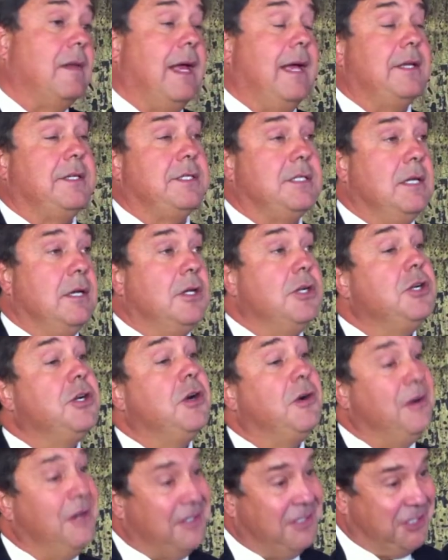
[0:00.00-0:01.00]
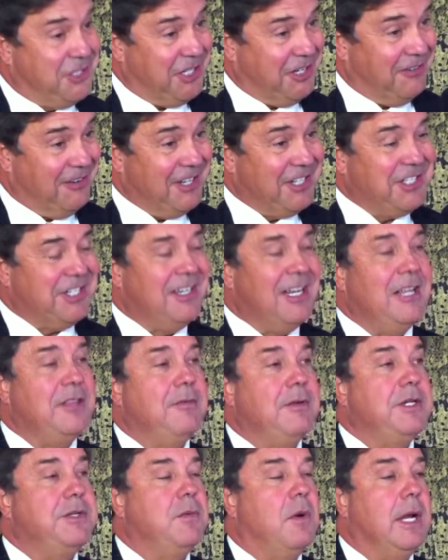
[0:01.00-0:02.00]
our last current generation
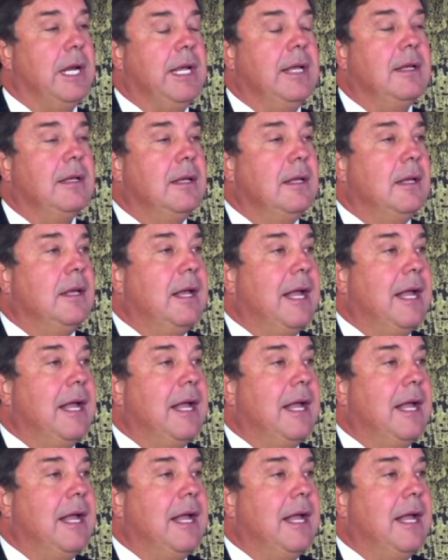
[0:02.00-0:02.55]
A320.